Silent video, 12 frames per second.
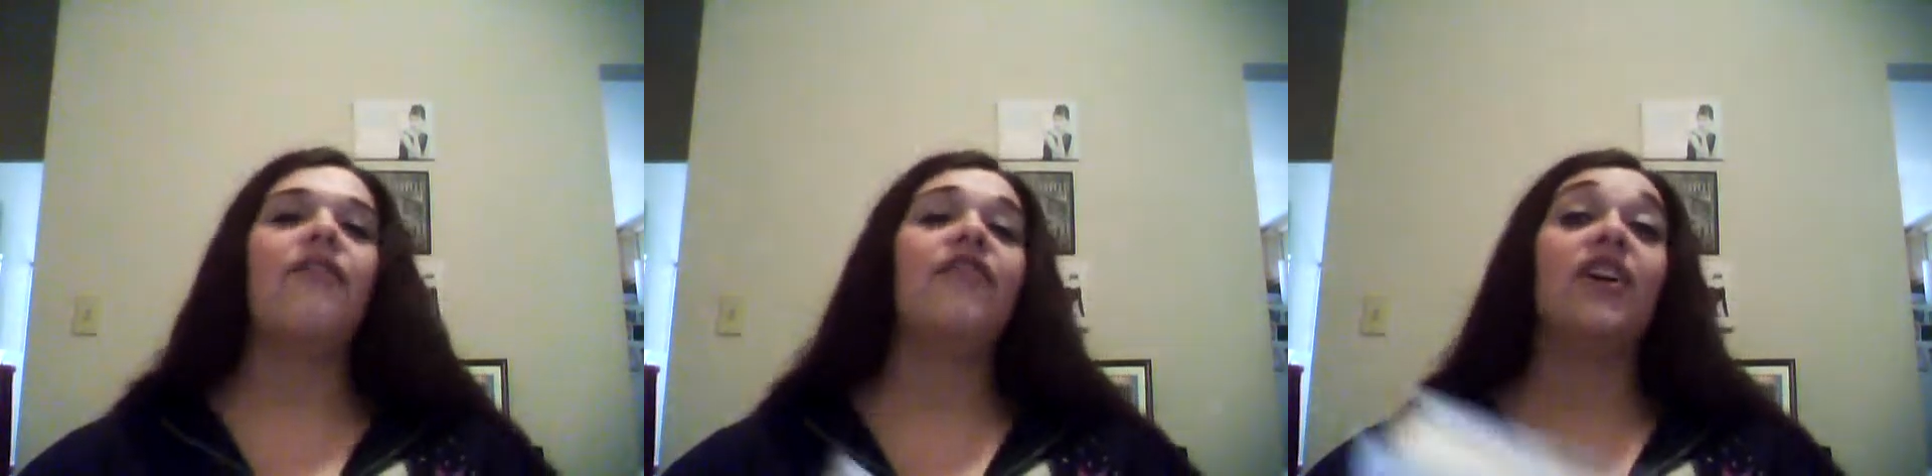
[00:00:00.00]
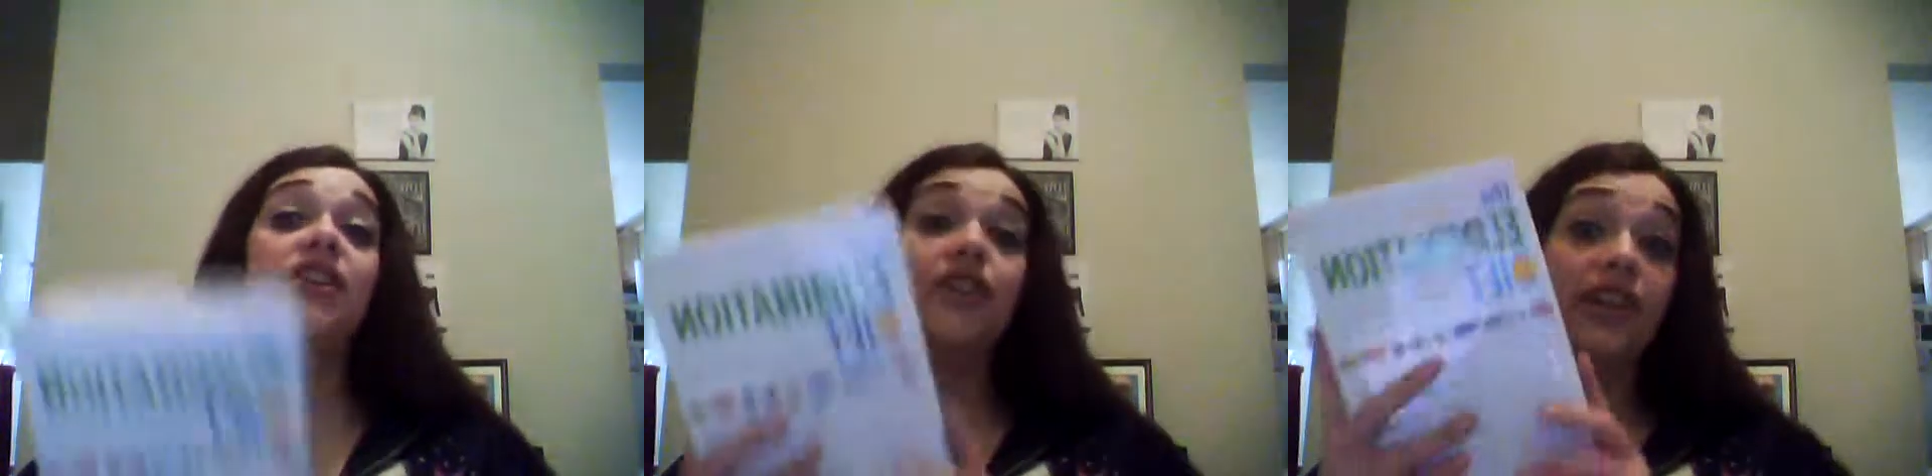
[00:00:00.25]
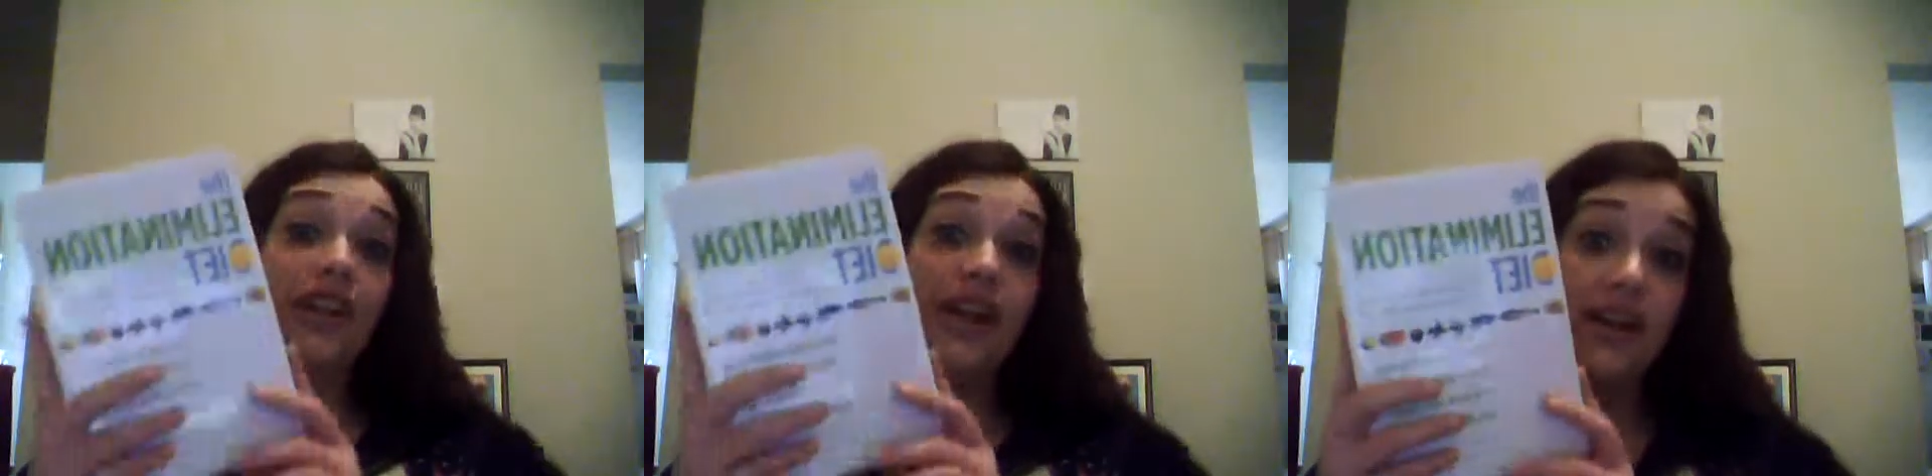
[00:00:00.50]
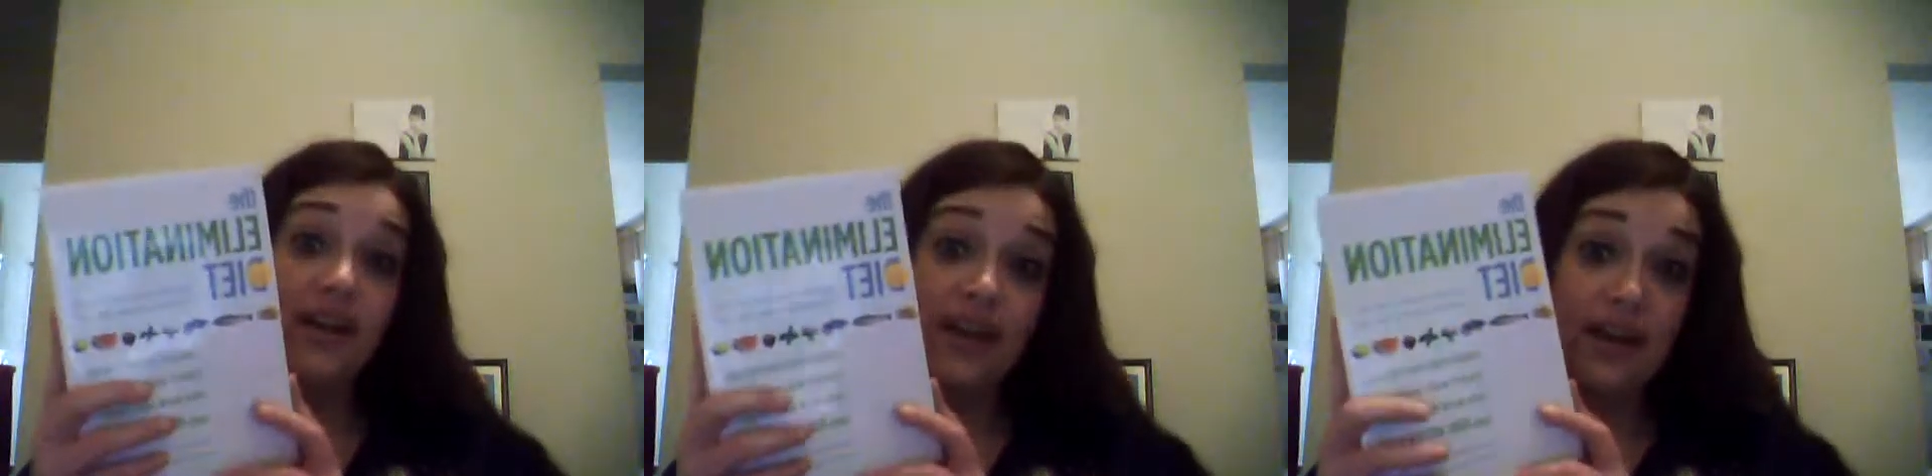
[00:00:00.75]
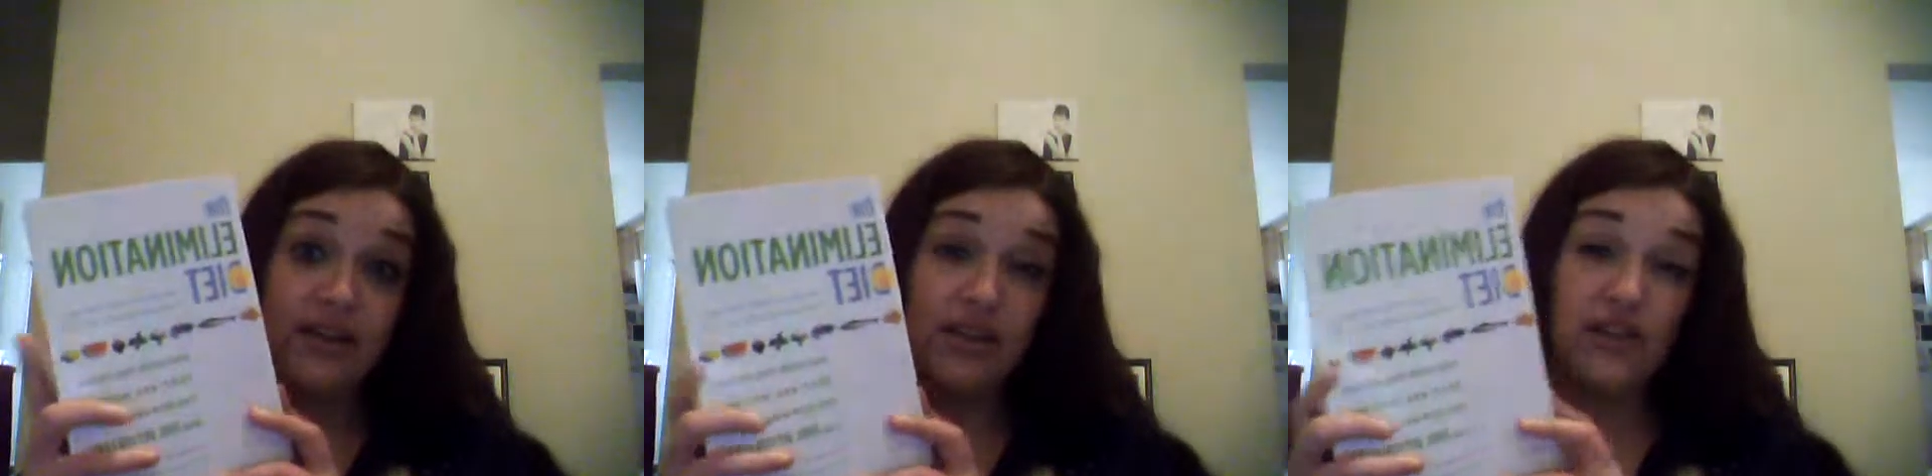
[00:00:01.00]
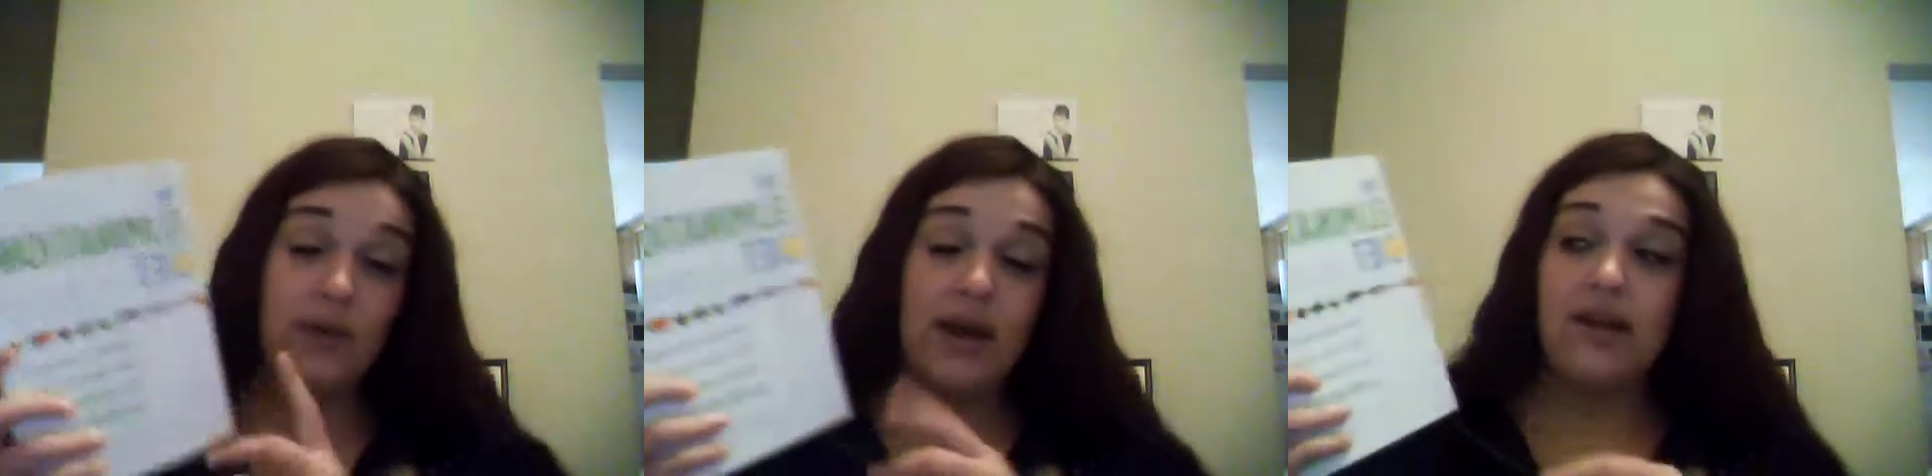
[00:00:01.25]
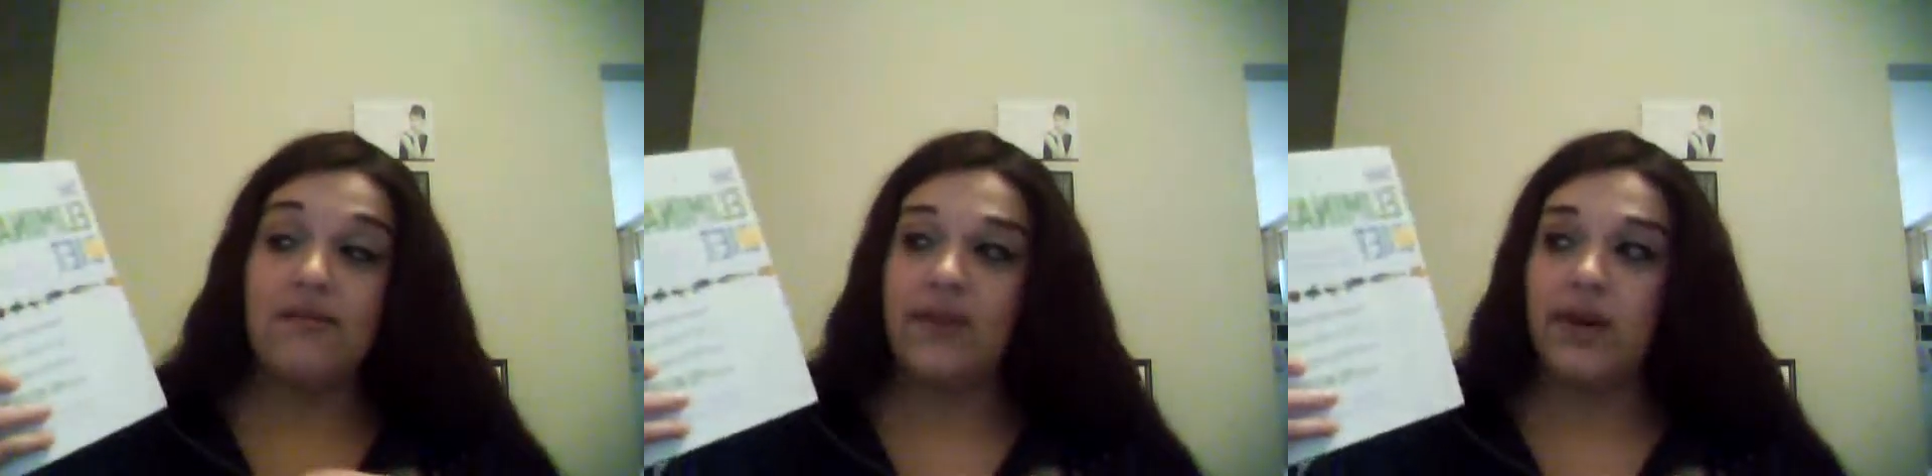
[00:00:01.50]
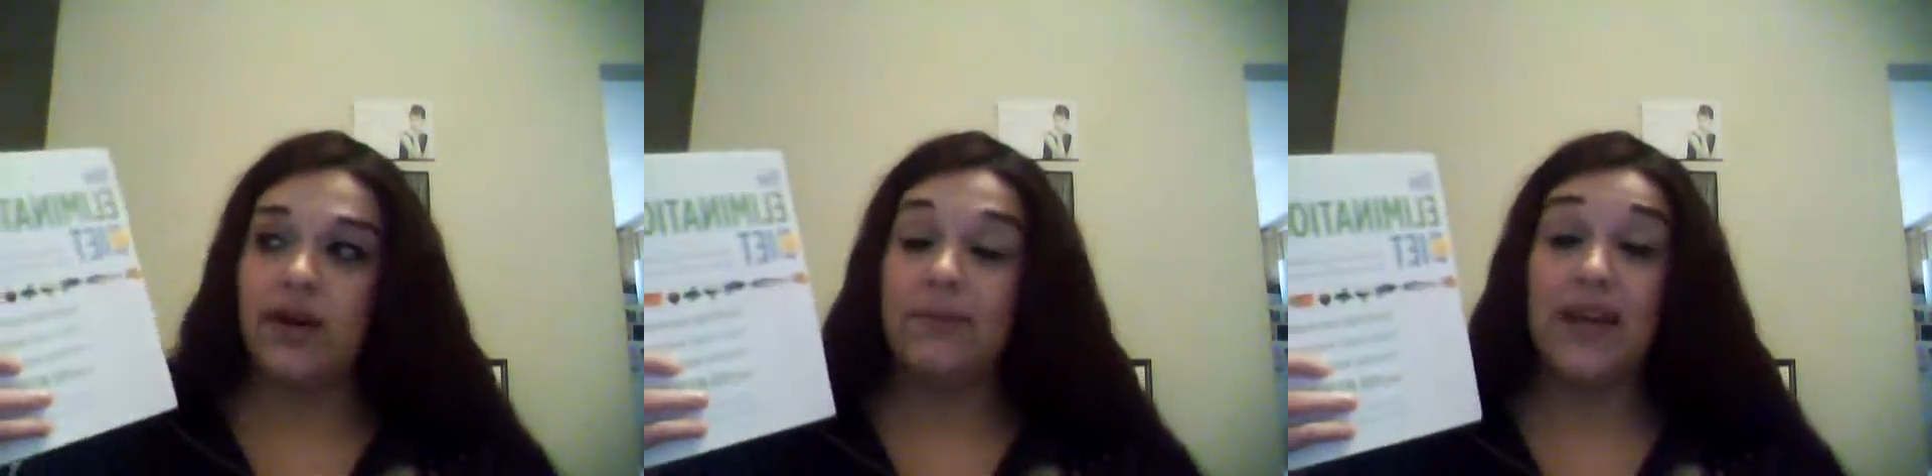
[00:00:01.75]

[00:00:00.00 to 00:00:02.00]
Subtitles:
affect your gut. And I do have